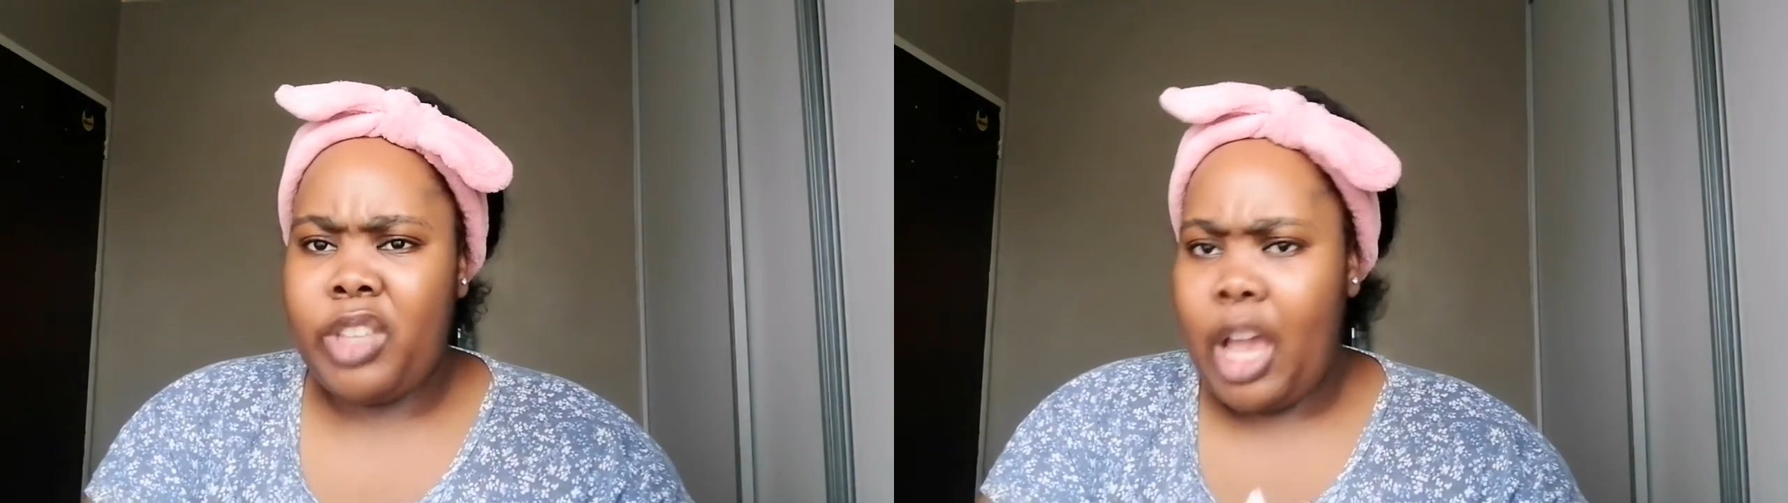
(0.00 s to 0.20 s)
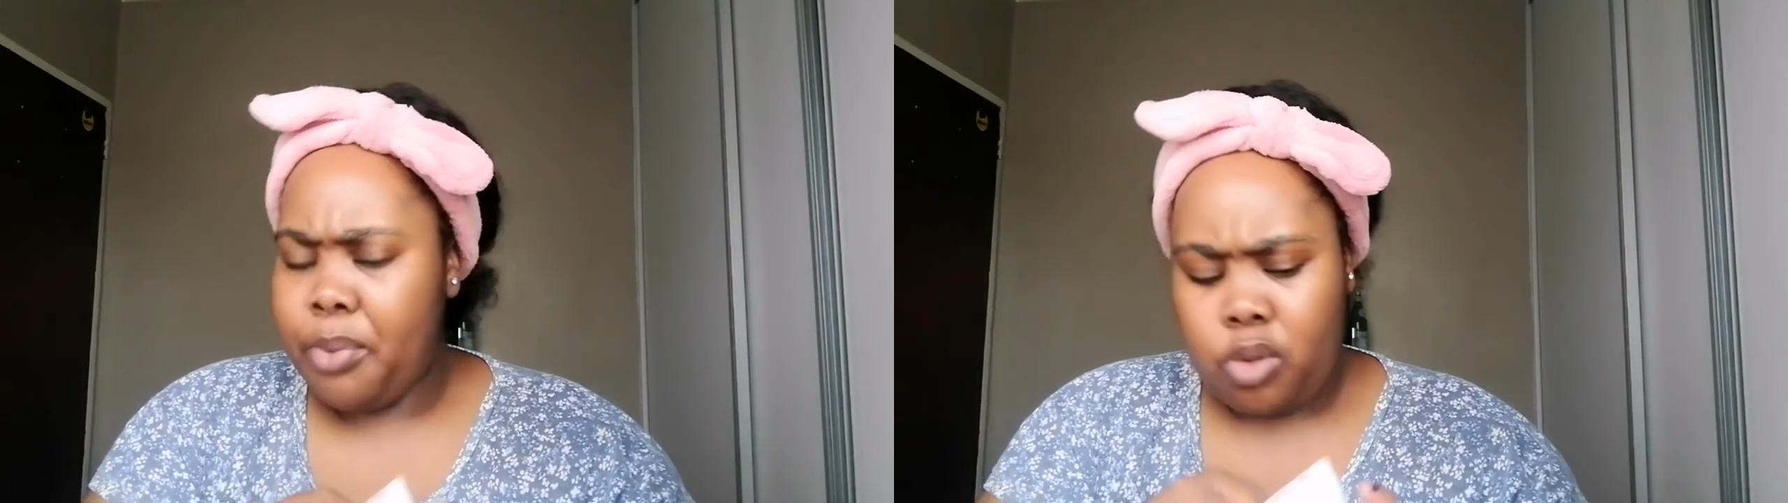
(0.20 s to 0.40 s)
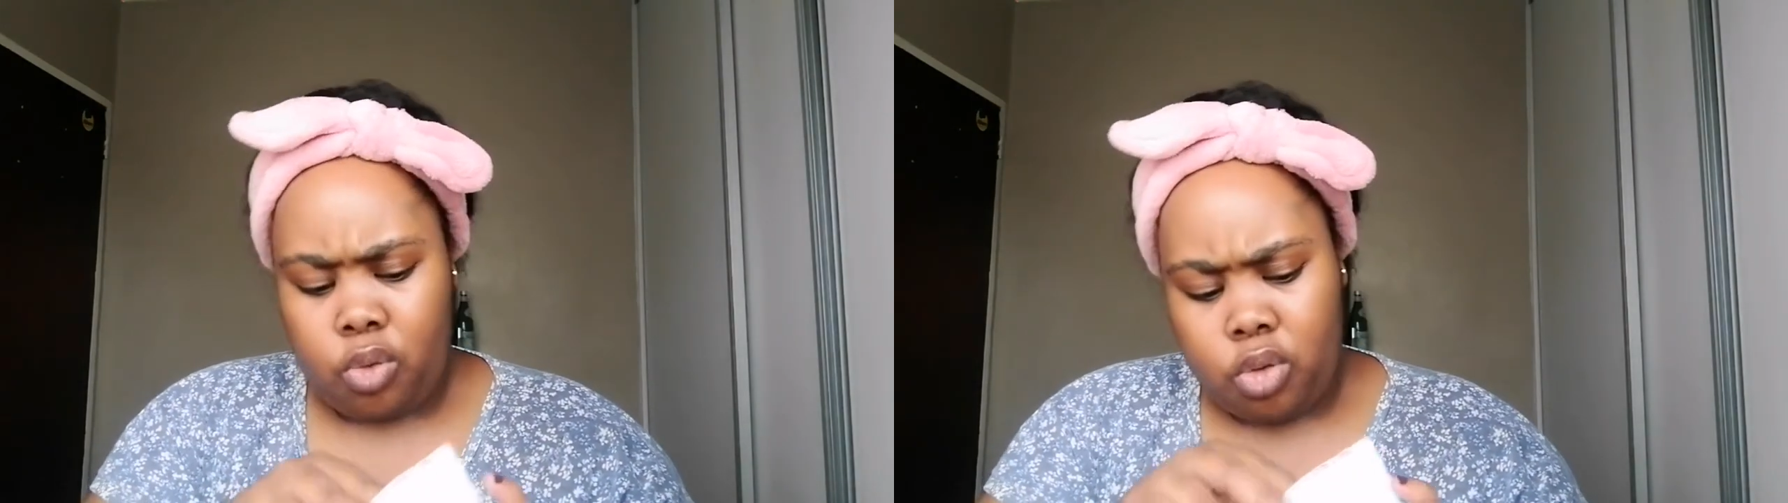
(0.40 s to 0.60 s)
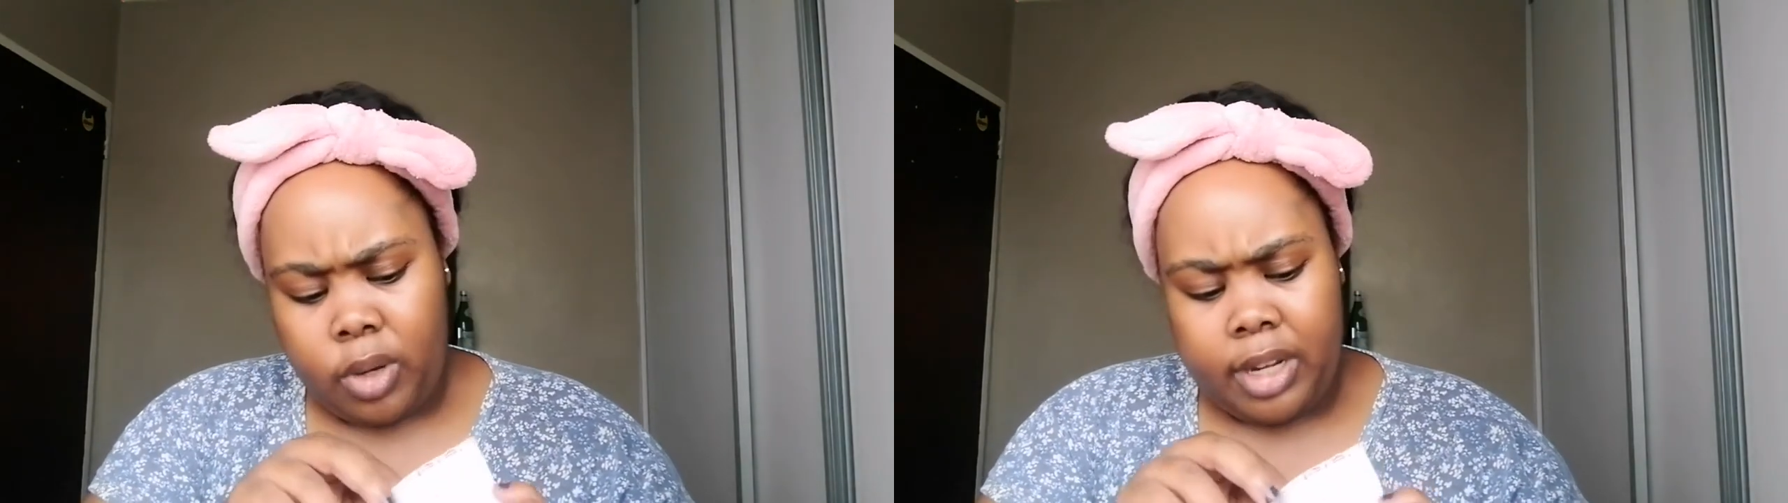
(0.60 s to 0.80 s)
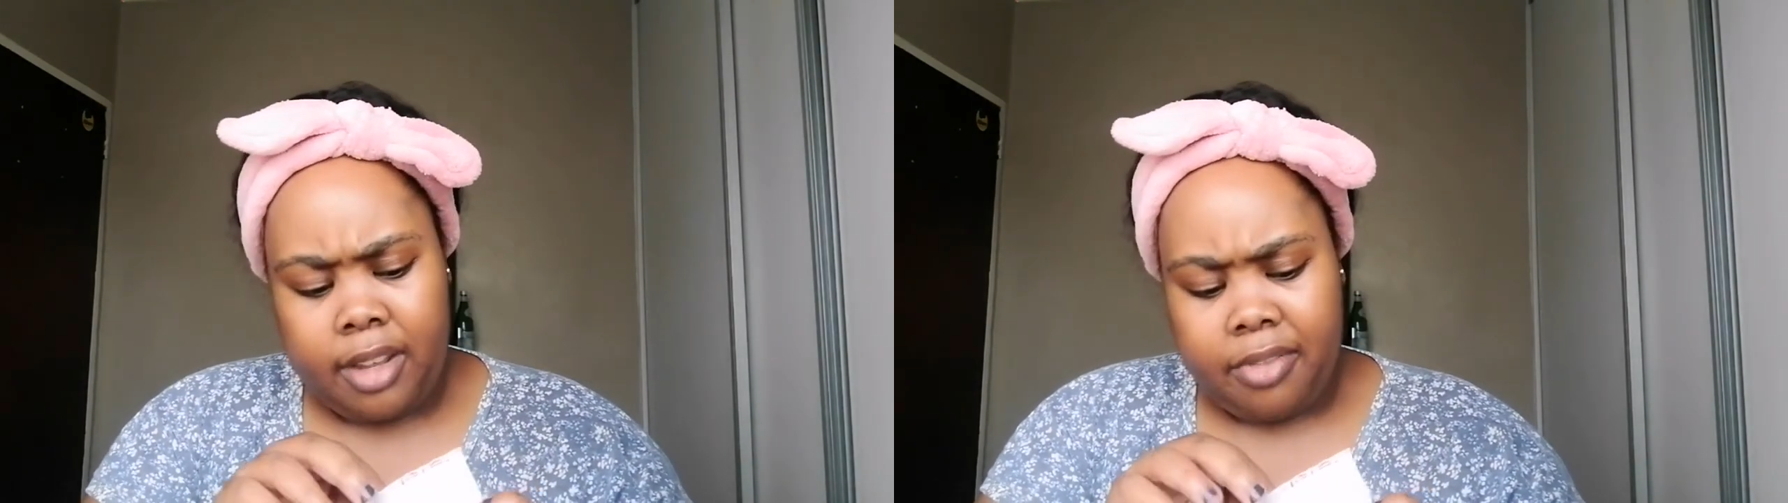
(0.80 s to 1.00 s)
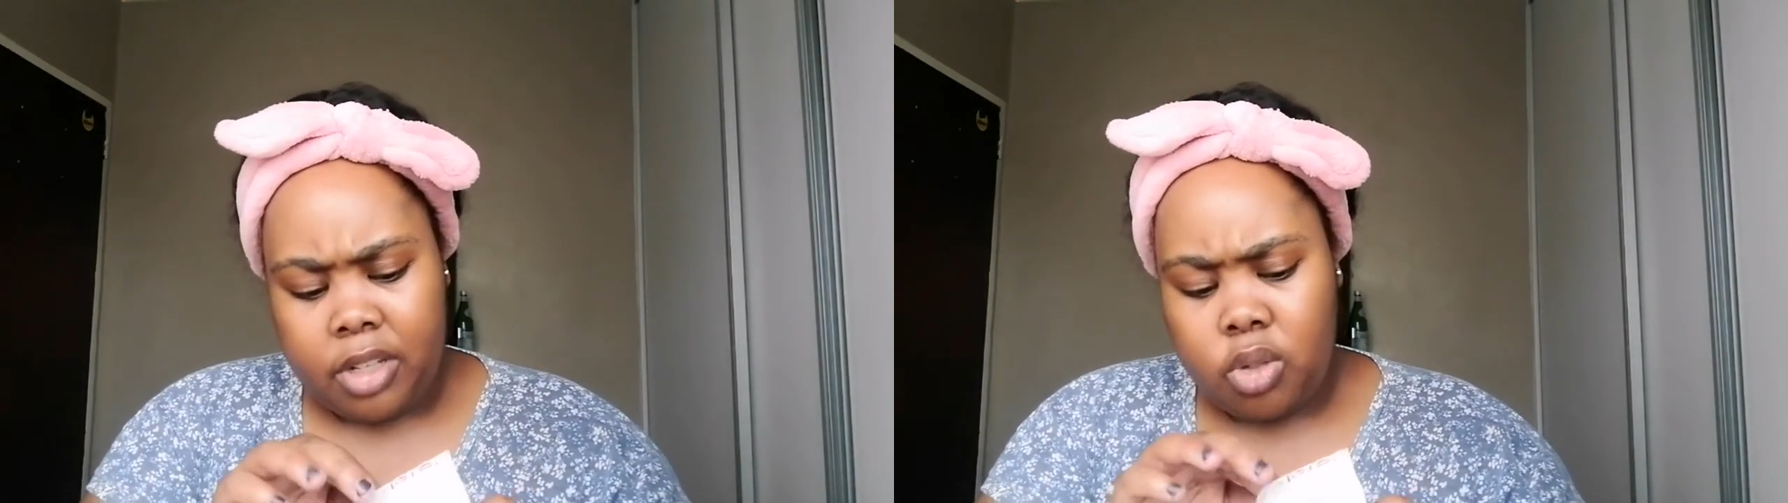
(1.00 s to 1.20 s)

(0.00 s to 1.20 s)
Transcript: capsules or whatever,